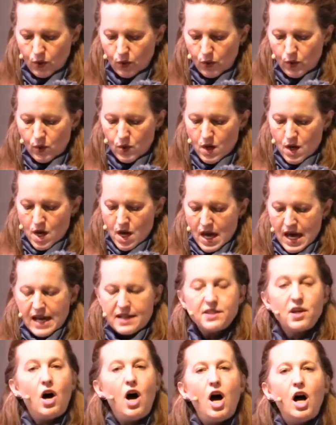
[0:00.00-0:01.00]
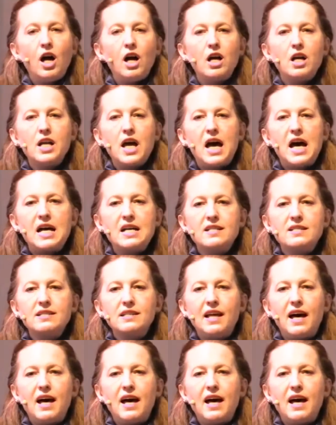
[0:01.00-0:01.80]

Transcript: who, as hard as